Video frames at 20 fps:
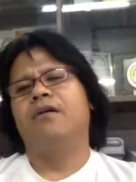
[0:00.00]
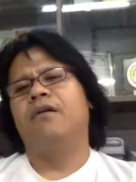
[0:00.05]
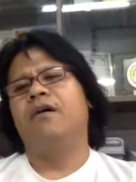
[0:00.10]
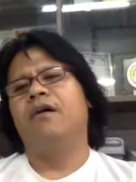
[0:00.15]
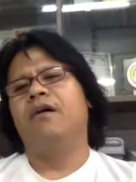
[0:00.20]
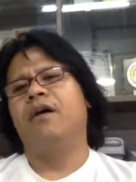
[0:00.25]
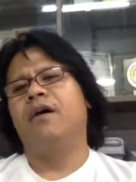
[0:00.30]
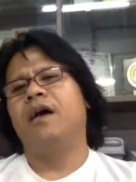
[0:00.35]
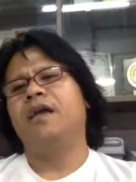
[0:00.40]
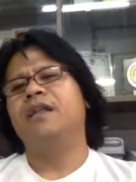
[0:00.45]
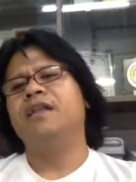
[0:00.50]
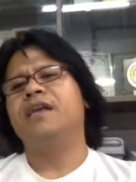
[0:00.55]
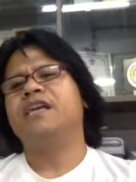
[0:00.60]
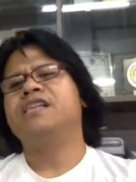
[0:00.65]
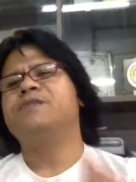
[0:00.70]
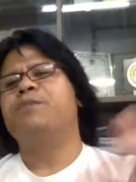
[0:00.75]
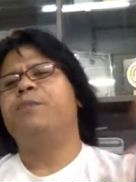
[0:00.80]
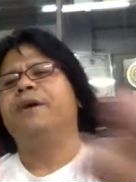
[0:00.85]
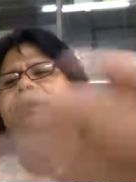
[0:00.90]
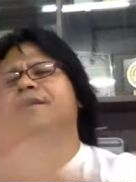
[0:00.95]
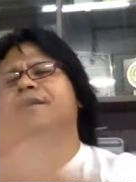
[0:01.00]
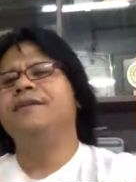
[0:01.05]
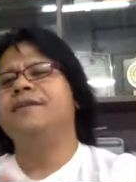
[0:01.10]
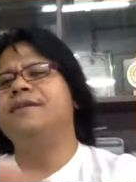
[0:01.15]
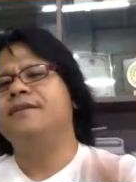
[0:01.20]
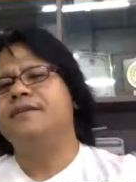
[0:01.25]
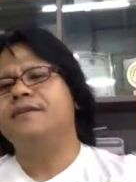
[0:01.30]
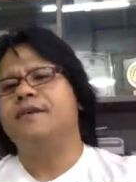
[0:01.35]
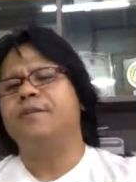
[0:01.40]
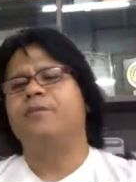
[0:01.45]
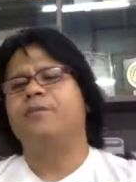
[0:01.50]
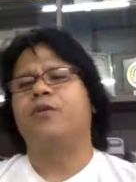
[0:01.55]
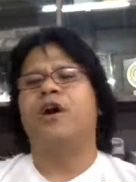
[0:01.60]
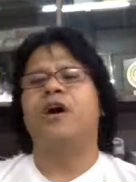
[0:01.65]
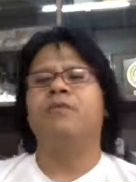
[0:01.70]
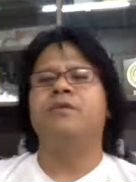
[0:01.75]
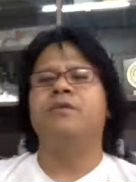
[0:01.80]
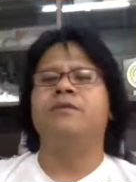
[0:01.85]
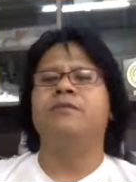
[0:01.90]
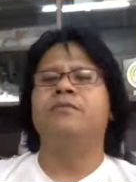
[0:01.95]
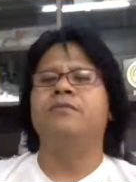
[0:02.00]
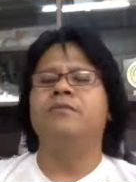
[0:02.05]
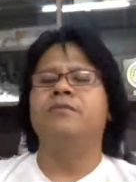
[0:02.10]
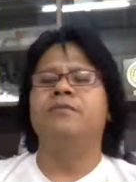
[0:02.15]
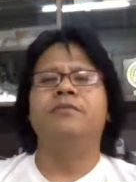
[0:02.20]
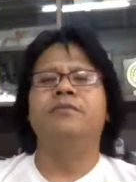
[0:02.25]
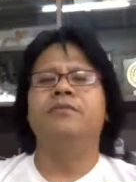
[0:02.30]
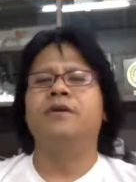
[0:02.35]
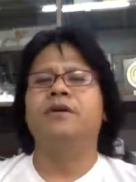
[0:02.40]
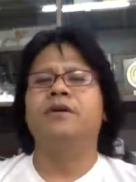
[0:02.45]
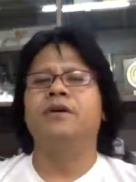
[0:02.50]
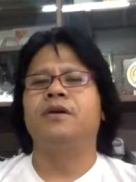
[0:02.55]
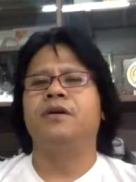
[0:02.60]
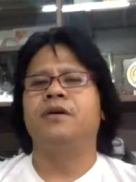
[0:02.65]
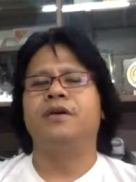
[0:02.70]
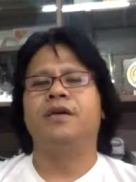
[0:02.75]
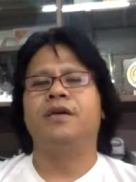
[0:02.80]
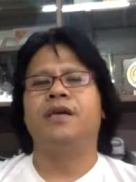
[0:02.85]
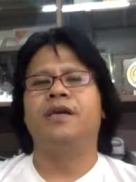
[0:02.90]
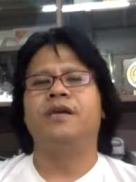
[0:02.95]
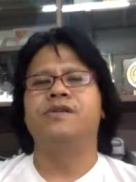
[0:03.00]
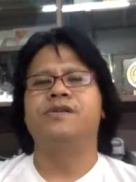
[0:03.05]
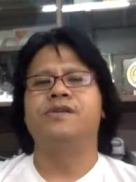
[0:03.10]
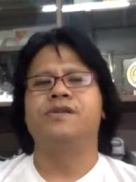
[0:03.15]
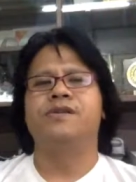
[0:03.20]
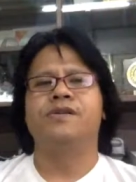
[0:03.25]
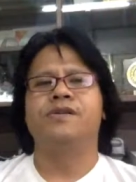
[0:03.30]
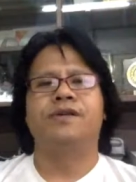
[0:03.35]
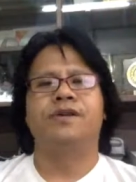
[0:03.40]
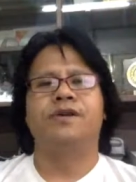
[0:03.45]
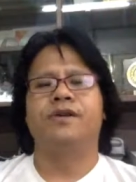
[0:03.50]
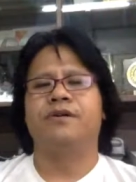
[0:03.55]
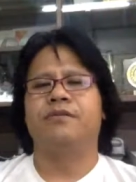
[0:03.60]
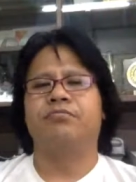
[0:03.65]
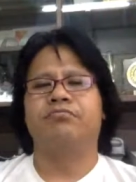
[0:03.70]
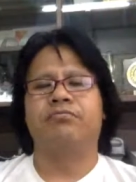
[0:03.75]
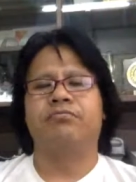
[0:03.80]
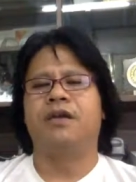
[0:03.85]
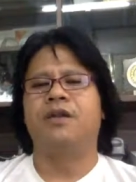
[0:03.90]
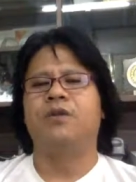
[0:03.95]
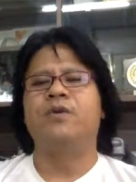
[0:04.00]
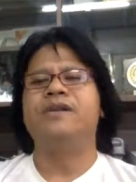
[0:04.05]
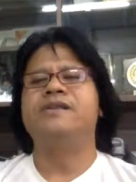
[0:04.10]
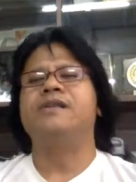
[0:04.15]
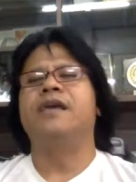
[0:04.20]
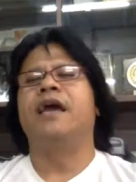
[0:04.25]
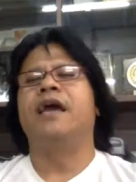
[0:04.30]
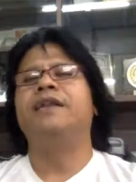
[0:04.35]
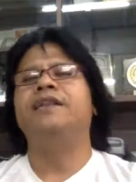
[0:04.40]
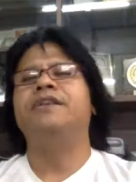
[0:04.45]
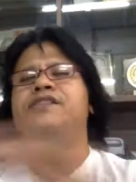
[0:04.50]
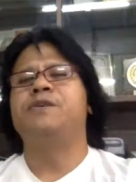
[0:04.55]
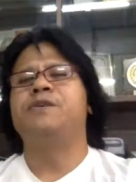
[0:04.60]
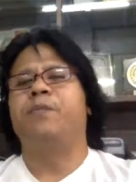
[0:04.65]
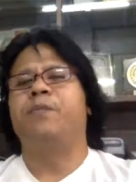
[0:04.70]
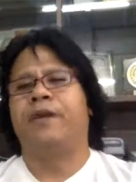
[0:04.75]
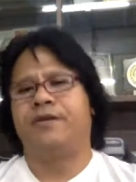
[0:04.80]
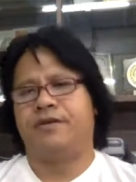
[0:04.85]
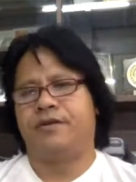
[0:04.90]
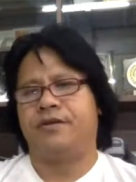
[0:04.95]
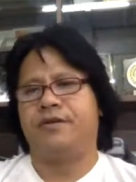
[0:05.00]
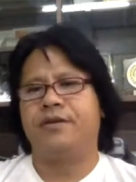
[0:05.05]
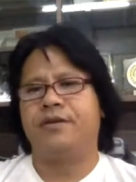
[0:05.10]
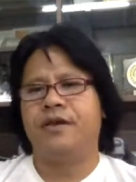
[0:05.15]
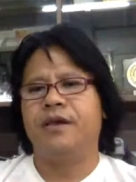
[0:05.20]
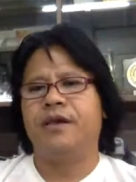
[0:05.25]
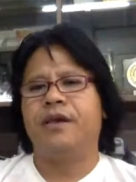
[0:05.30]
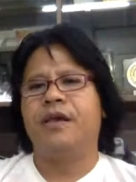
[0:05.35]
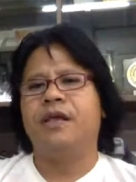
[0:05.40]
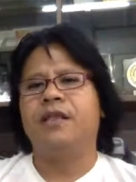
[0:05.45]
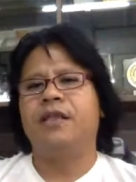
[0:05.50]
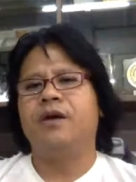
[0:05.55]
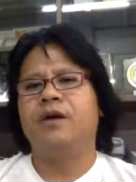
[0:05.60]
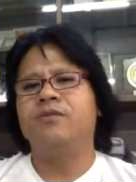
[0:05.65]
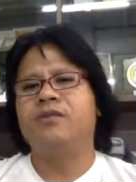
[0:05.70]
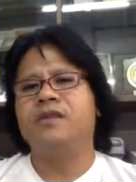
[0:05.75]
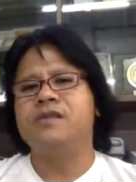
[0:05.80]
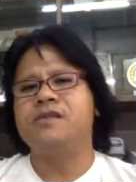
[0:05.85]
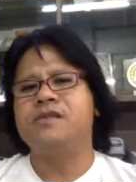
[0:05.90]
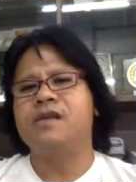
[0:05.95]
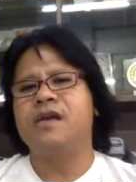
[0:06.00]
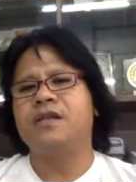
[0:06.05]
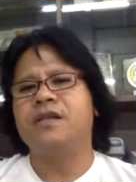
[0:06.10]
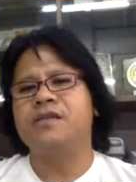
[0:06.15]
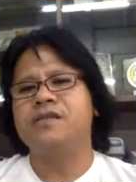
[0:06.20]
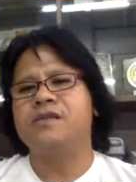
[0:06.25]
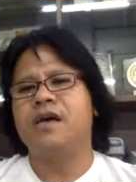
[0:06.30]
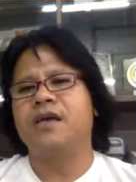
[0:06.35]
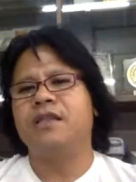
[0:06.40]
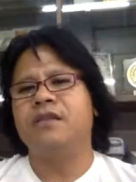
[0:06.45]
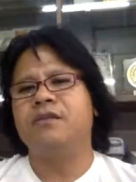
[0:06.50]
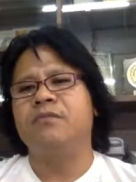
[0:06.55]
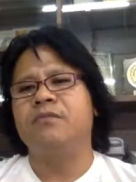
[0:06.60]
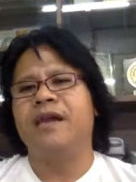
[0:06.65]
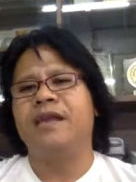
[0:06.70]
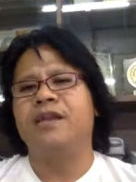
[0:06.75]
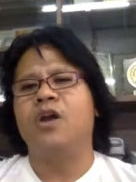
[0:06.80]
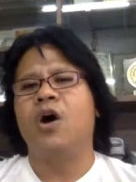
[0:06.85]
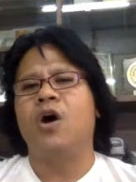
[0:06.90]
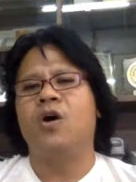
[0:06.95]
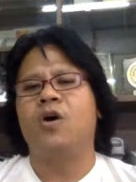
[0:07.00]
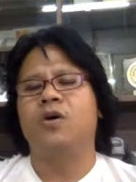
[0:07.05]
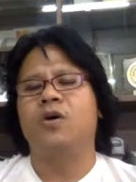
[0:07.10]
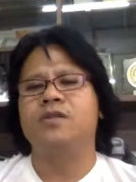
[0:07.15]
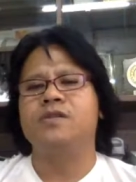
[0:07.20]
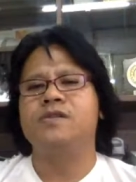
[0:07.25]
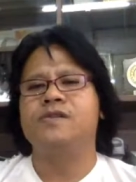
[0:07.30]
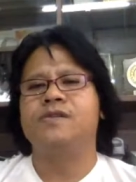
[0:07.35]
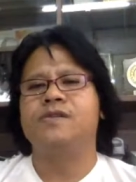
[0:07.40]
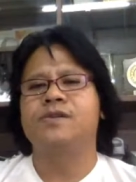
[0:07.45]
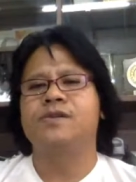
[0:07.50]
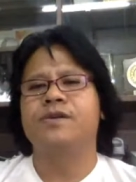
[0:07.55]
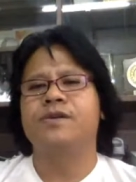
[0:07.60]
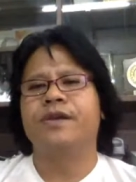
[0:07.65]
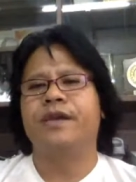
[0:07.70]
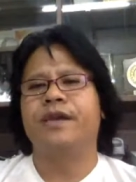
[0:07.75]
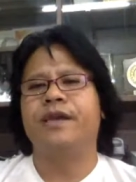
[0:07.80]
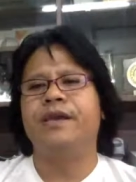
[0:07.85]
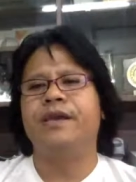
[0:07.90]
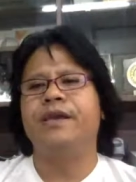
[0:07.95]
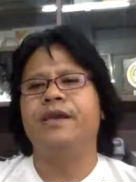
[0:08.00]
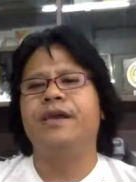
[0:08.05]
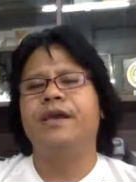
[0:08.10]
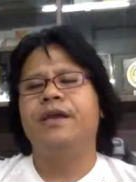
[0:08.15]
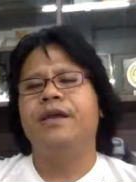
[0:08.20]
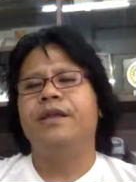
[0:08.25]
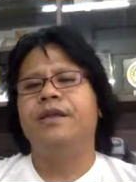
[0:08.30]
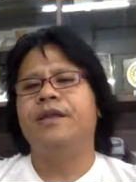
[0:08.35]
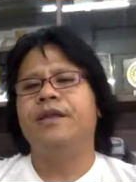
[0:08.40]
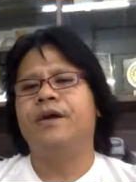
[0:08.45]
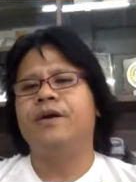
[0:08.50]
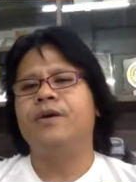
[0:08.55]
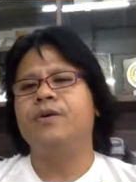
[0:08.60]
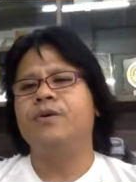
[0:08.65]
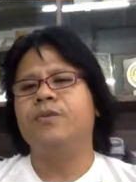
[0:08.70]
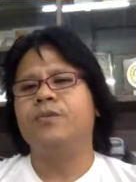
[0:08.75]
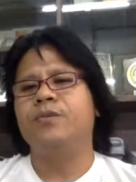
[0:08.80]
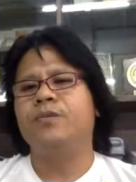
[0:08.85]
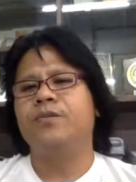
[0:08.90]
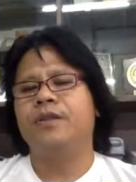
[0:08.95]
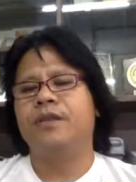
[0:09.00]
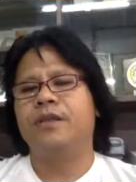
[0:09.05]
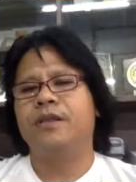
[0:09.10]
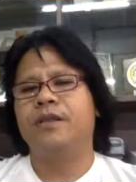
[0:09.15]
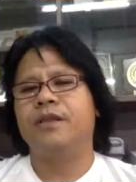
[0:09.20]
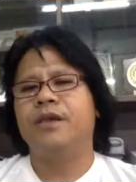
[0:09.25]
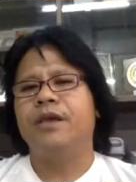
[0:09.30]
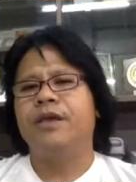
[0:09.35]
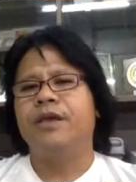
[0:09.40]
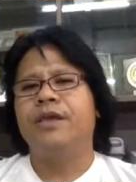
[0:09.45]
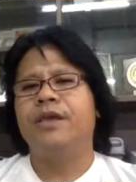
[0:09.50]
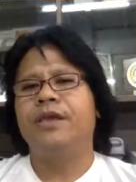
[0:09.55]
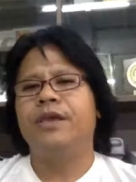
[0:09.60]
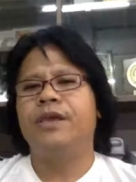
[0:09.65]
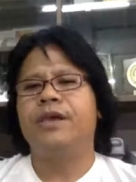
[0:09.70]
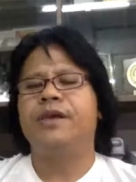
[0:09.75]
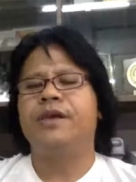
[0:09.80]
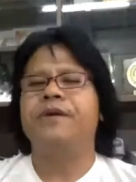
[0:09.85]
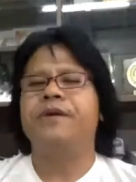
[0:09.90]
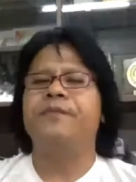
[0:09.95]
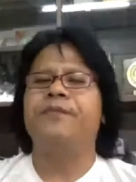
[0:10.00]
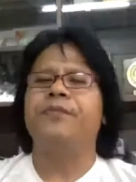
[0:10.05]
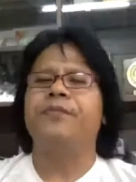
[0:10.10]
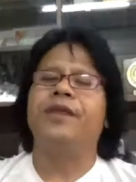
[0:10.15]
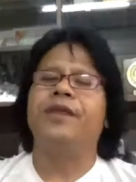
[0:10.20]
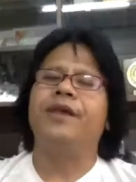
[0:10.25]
unexpected problem is always anticipated. Now these are the manholes. Okay. Now here